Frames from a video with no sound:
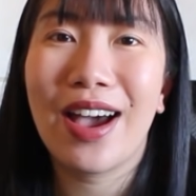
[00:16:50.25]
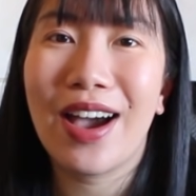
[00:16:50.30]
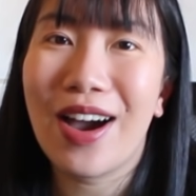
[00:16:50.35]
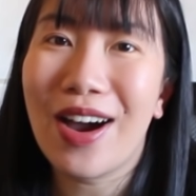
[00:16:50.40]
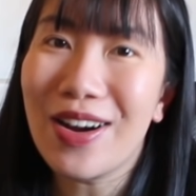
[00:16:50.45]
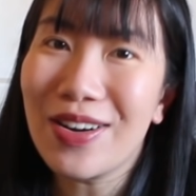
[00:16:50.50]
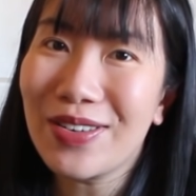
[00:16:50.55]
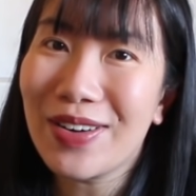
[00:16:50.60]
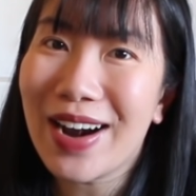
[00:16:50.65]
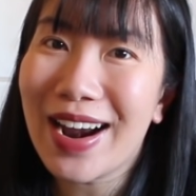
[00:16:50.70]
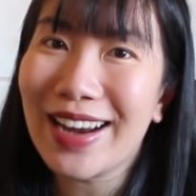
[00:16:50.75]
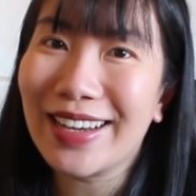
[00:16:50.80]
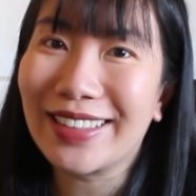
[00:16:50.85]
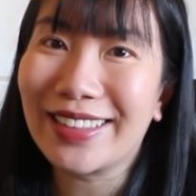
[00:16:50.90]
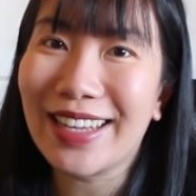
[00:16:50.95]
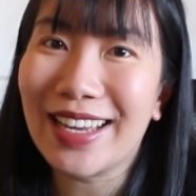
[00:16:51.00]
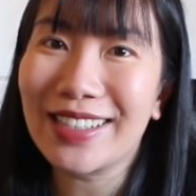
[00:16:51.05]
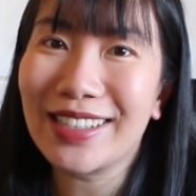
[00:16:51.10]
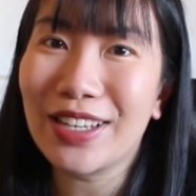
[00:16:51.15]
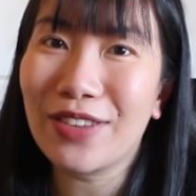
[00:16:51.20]
Alright,
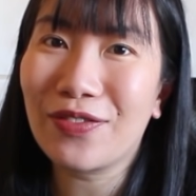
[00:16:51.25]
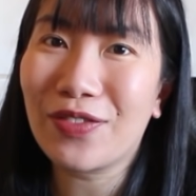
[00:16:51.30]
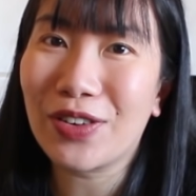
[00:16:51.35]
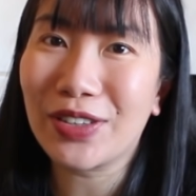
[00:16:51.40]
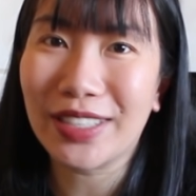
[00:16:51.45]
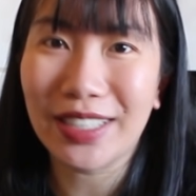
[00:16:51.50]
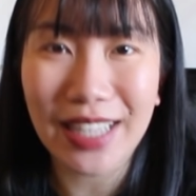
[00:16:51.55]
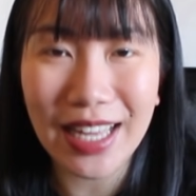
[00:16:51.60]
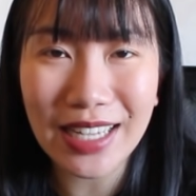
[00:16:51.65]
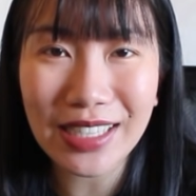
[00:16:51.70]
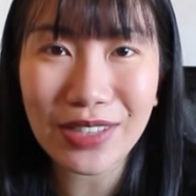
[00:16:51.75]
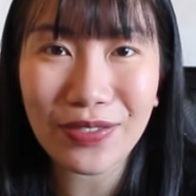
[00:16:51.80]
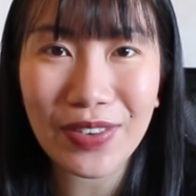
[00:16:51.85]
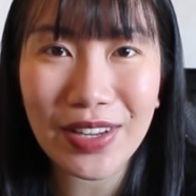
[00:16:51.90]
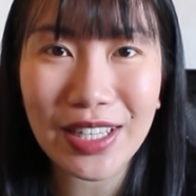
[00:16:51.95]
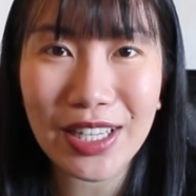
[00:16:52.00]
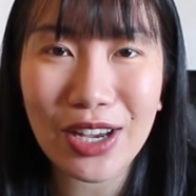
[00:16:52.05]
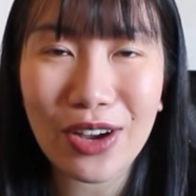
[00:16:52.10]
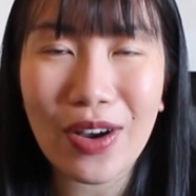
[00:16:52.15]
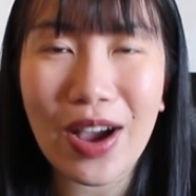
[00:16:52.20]
that's it for today's
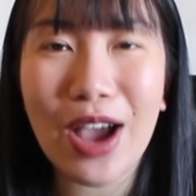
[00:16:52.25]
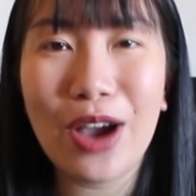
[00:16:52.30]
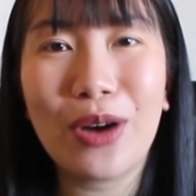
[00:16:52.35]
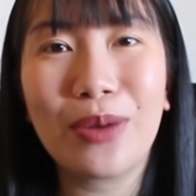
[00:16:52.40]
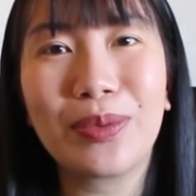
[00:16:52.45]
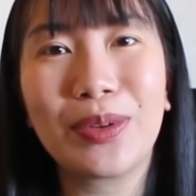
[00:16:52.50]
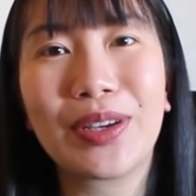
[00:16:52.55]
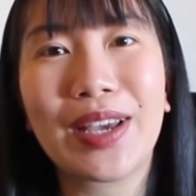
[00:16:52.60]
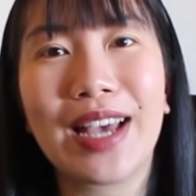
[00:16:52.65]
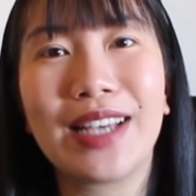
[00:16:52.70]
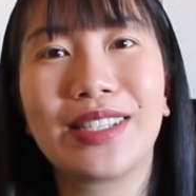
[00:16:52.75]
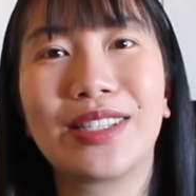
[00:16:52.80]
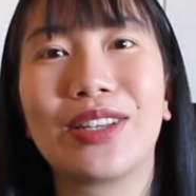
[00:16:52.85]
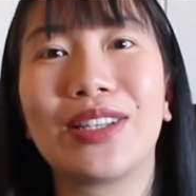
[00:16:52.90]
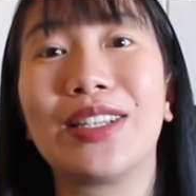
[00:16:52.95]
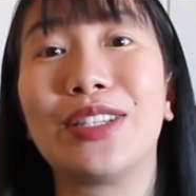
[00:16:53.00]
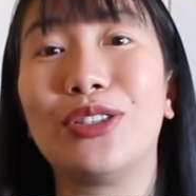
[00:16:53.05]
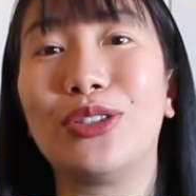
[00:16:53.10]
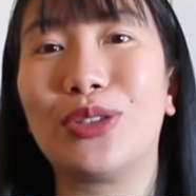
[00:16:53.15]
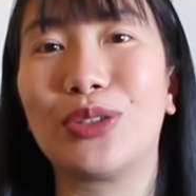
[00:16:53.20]
video. I hope you guys
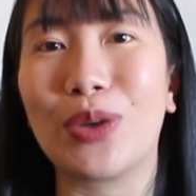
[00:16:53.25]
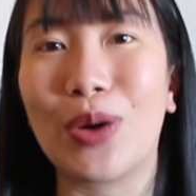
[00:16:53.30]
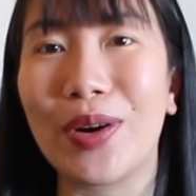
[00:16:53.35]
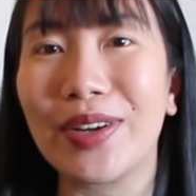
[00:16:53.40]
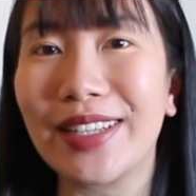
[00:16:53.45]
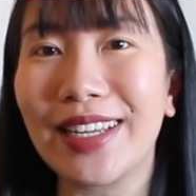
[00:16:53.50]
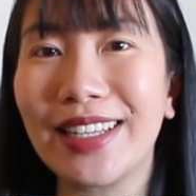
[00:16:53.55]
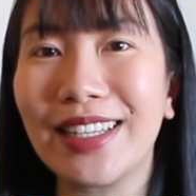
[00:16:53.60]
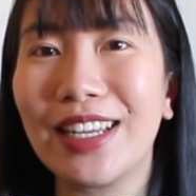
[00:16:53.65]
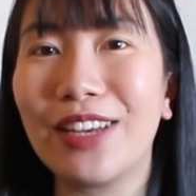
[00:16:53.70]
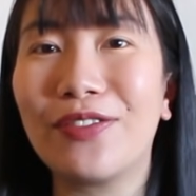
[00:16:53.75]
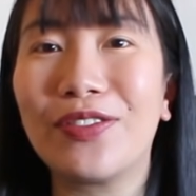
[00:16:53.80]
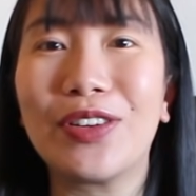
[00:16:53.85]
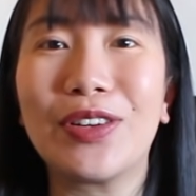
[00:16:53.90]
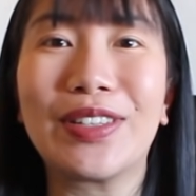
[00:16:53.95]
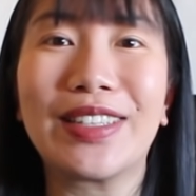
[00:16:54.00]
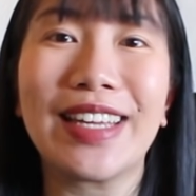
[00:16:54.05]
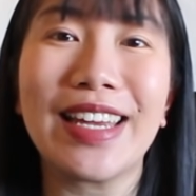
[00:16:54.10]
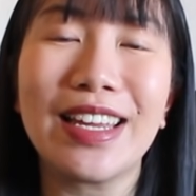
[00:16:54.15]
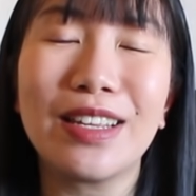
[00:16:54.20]
enjoyed it. If
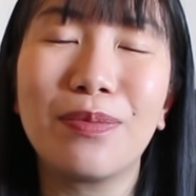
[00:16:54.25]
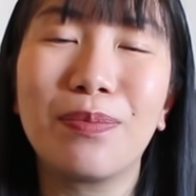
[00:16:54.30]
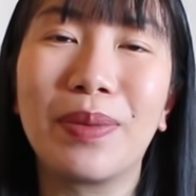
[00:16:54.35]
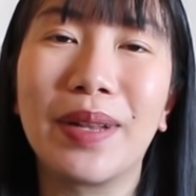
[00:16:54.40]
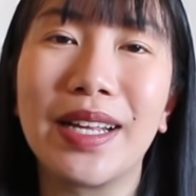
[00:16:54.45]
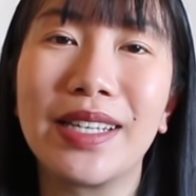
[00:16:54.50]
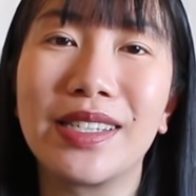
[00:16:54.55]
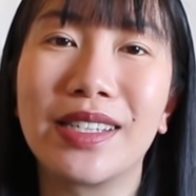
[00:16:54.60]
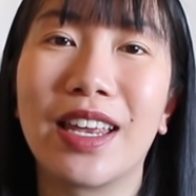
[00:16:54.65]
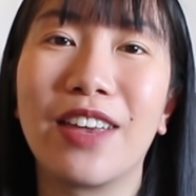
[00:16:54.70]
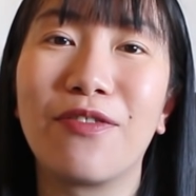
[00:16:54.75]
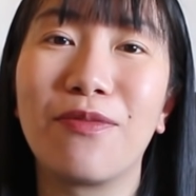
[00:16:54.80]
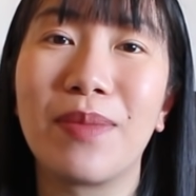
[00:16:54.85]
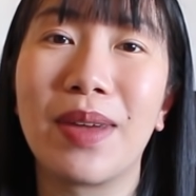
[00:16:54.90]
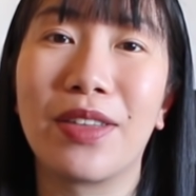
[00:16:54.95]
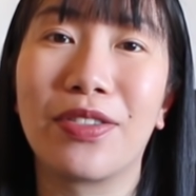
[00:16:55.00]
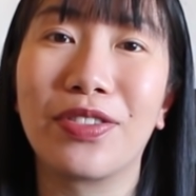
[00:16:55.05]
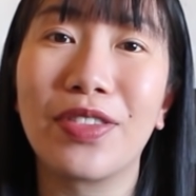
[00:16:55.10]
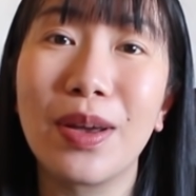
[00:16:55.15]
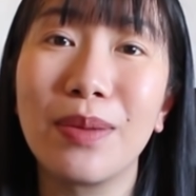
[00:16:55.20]
you did, please give
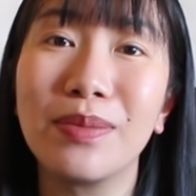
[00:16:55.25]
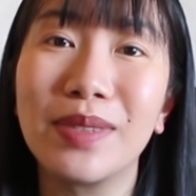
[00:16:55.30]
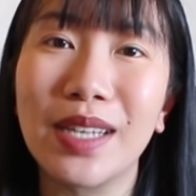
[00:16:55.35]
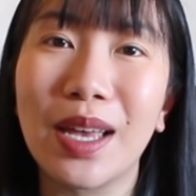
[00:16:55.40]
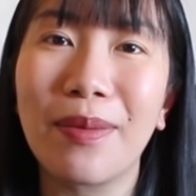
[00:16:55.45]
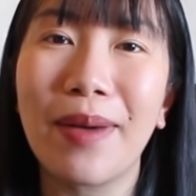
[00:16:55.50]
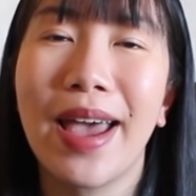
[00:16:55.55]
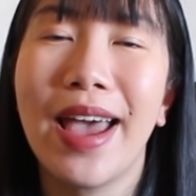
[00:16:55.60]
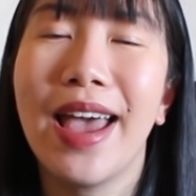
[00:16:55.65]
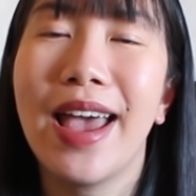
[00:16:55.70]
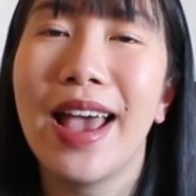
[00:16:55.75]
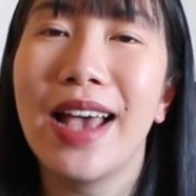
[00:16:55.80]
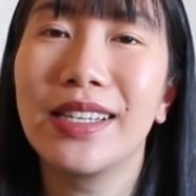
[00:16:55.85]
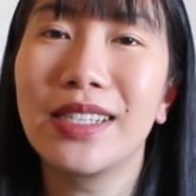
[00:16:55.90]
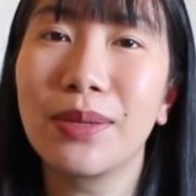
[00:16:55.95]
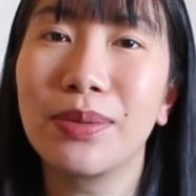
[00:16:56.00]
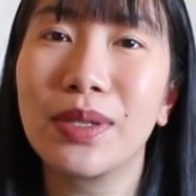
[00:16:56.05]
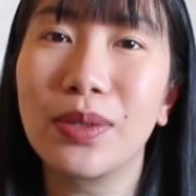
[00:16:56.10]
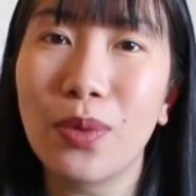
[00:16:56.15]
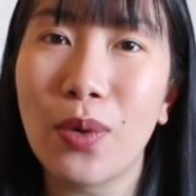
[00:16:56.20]
me a thumbs up and
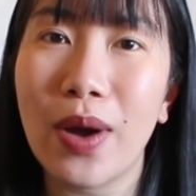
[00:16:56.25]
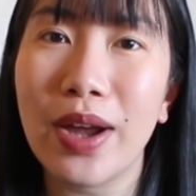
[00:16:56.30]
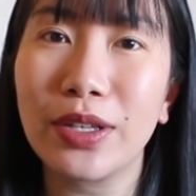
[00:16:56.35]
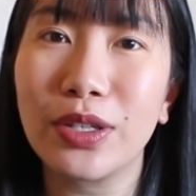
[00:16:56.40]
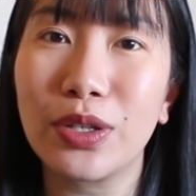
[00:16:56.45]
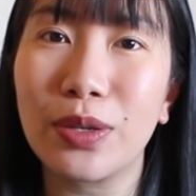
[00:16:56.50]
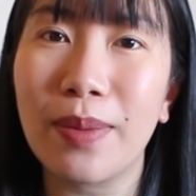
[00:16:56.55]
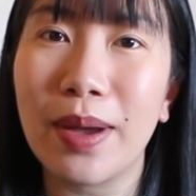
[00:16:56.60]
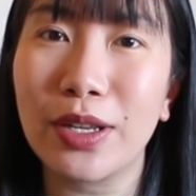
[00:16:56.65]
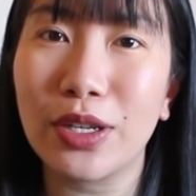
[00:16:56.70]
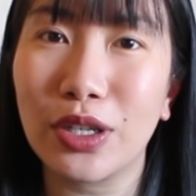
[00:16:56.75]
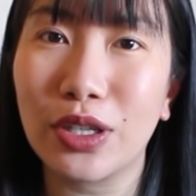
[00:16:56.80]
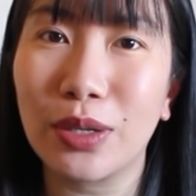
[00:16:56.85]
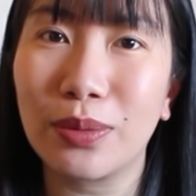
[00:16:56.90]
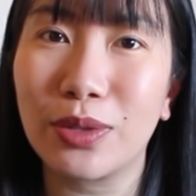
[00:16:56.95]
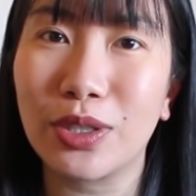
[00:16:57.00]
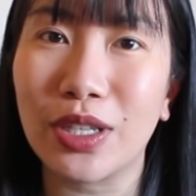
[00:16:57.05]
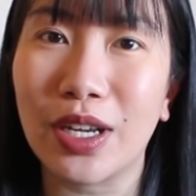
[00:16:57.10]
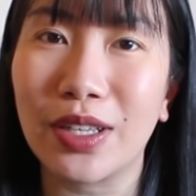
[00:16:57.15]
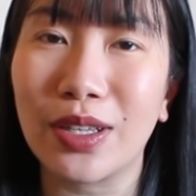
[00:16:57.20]
subscribe to my
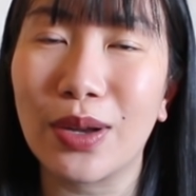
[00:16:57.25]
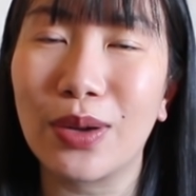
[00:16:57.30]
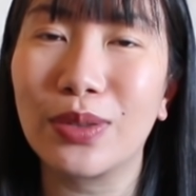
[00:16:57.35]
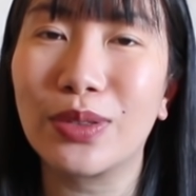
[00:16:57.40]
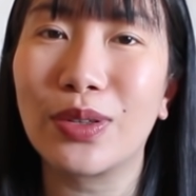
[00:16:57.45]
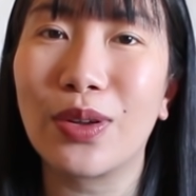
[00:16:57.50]
YouTube channel.